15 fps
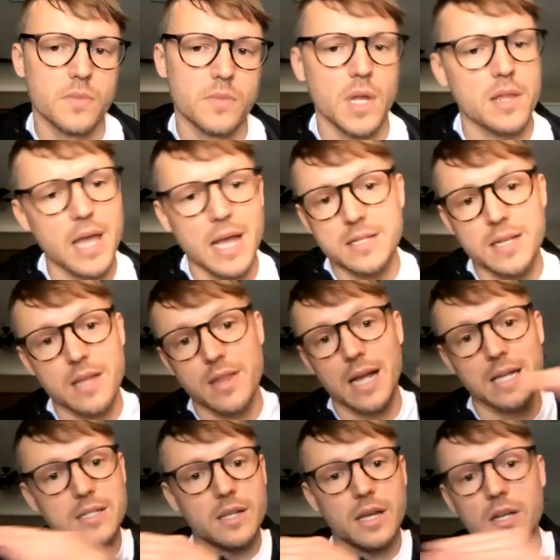And
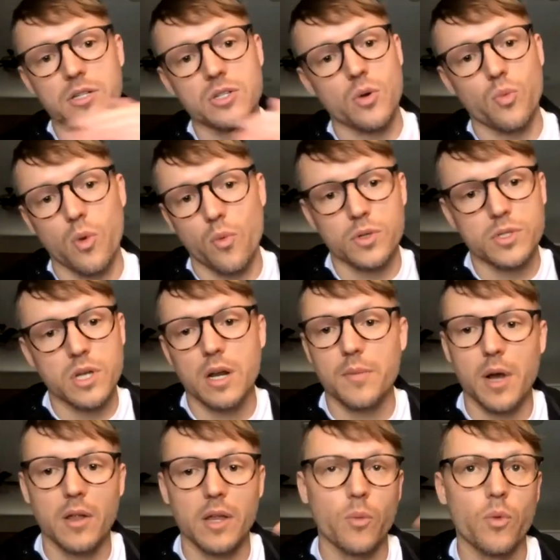that's like, so when we're talking
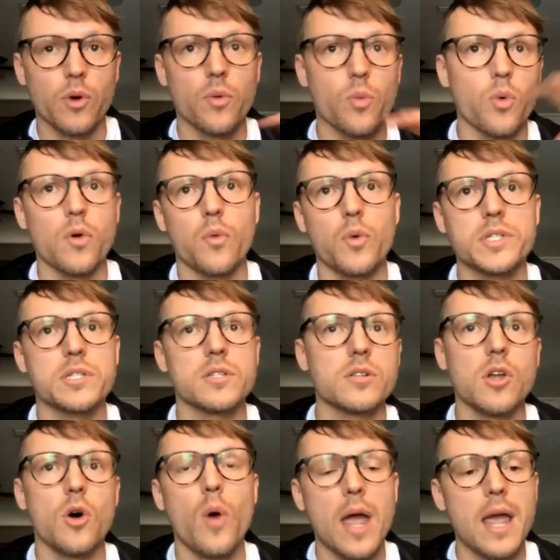about like what's the
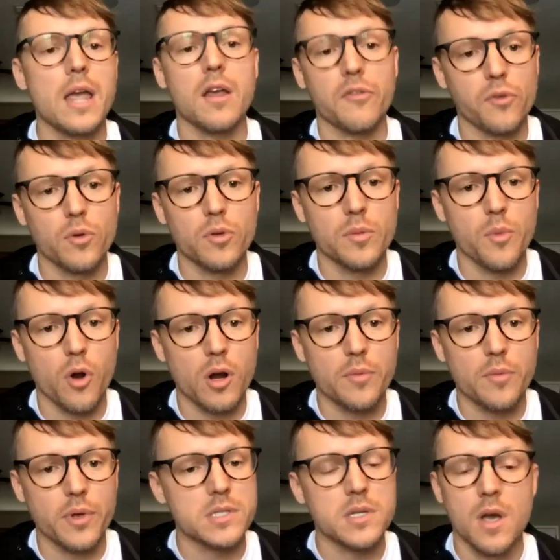low hanging fruit in the
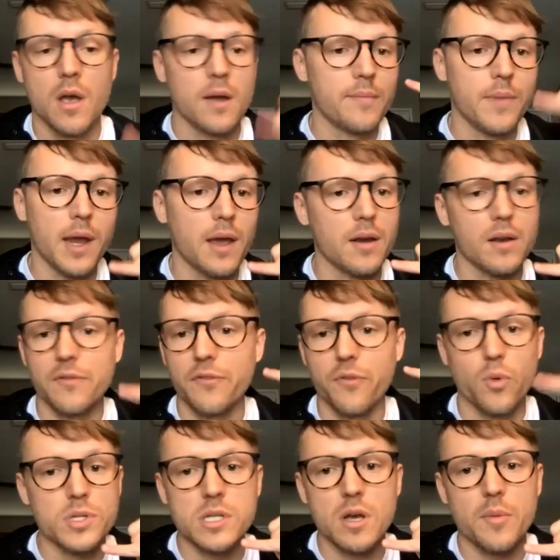marketplace, man,
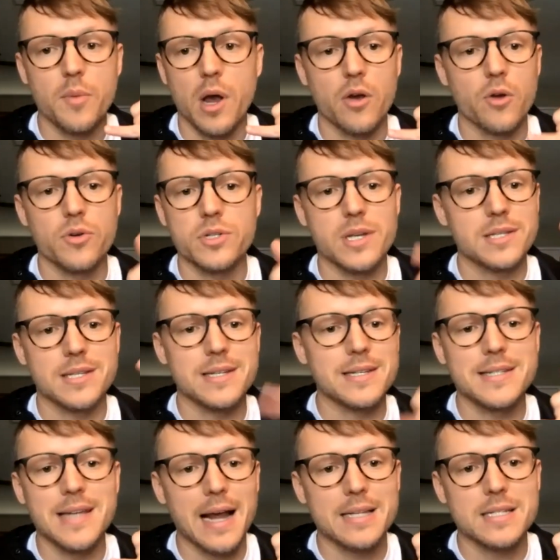for sale by owners, it's the
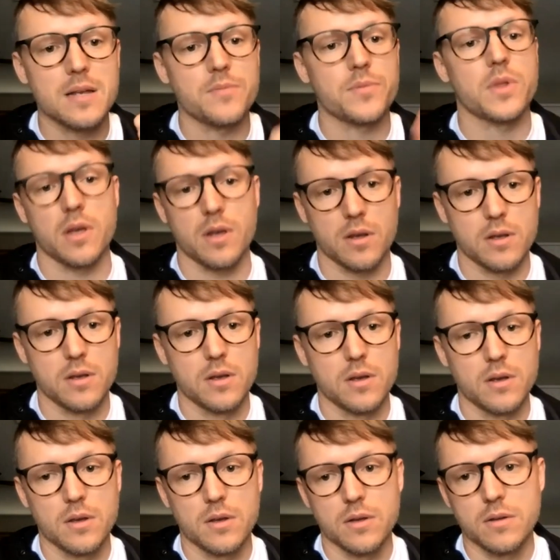exact same thing.
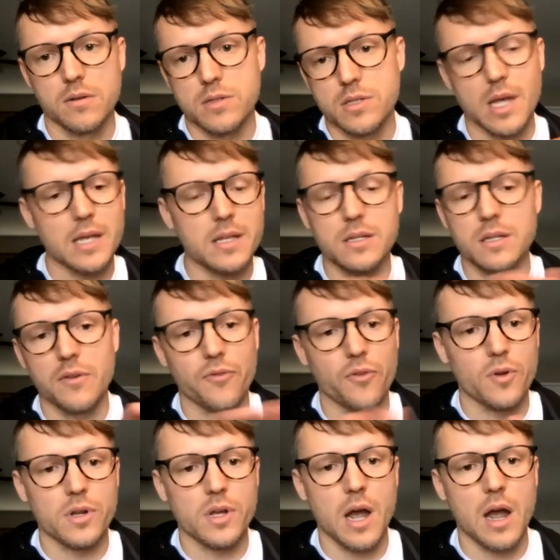Slightly
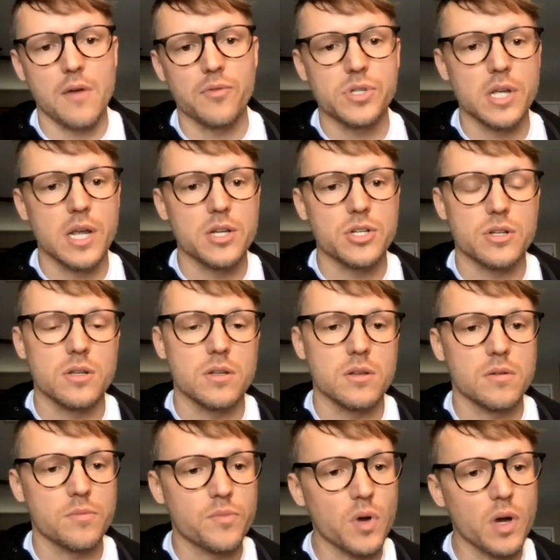different conversation,
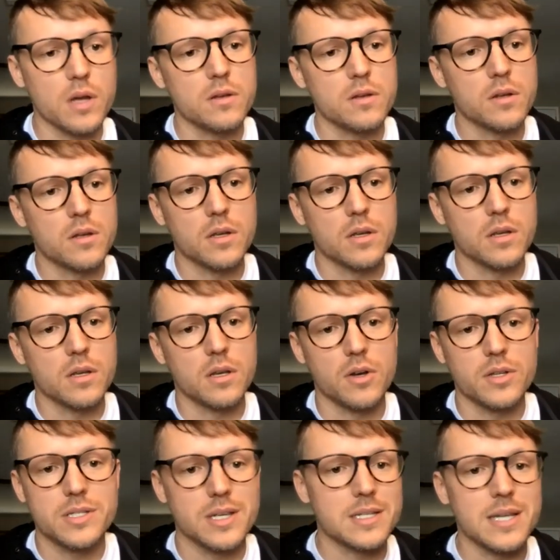but
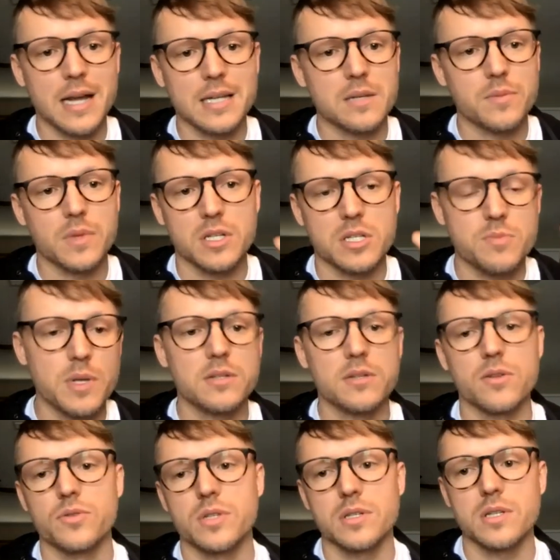it's the exact same thing. Speak to
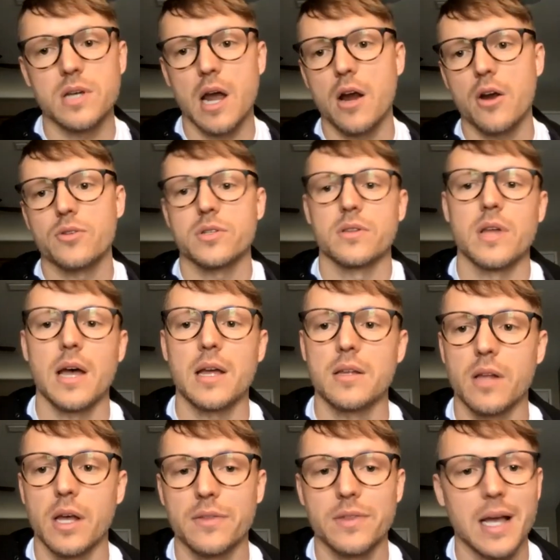those desires, and
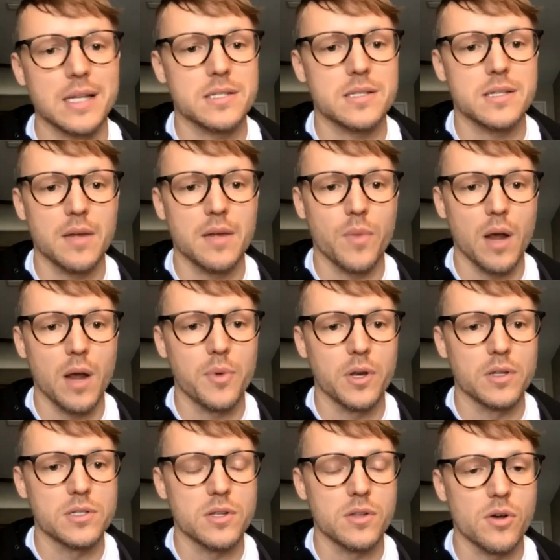that's in my
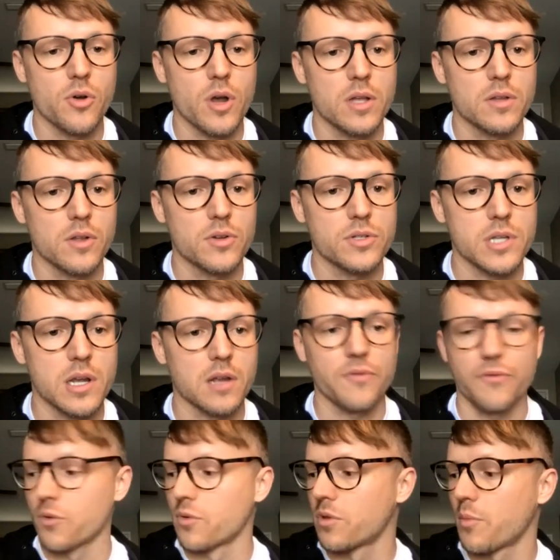opinion is the lowest hanging
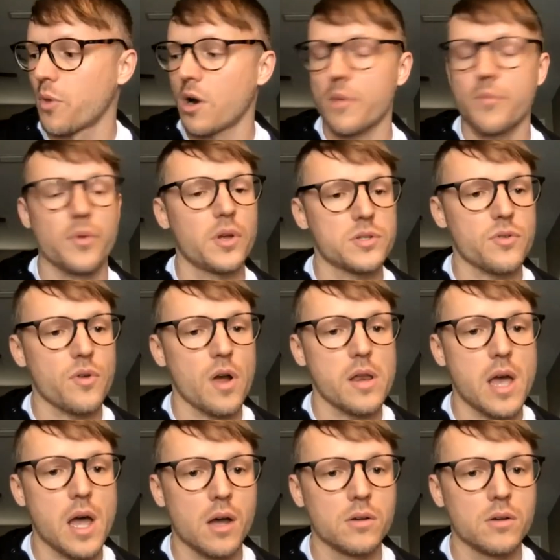fruit in the marketplace right now.